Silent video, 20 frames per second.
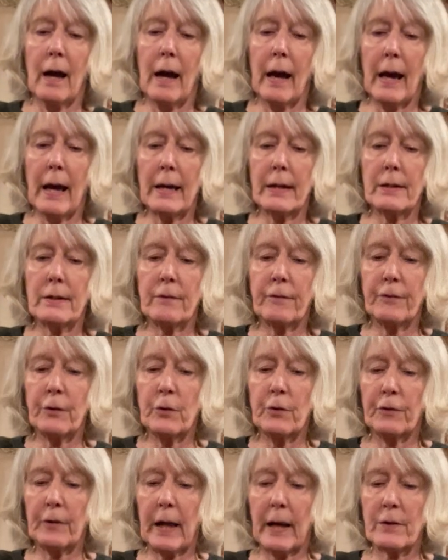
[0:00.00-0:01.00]
and a
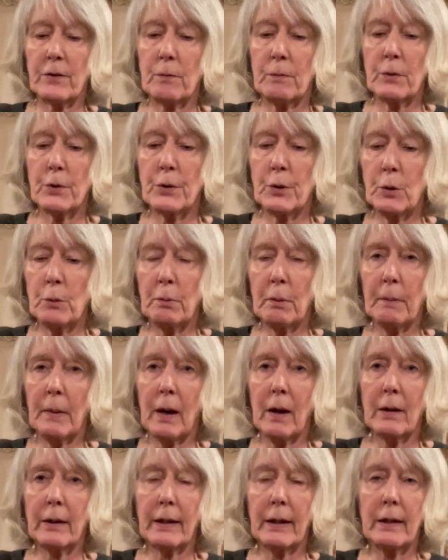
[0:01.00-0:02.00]
few flowers from the
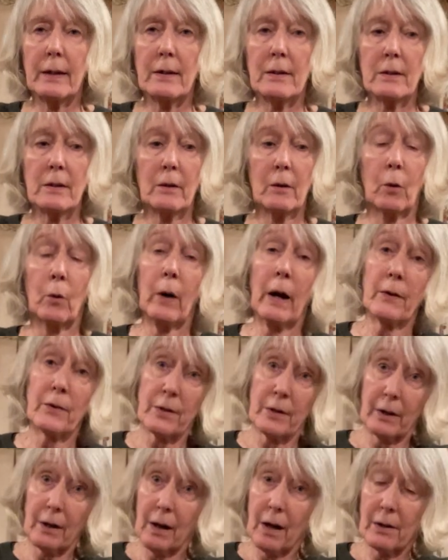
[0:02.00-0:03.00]
supermarket or out of
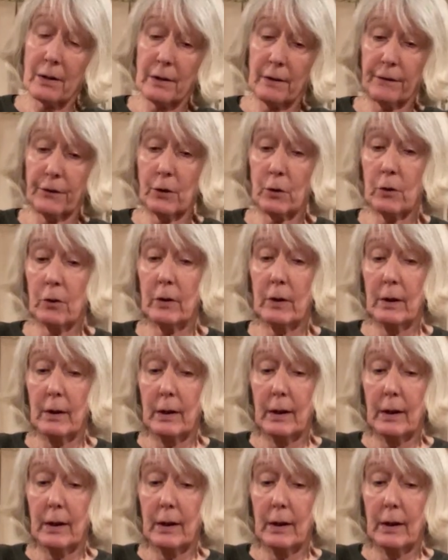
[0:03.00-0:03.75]
the garden if you're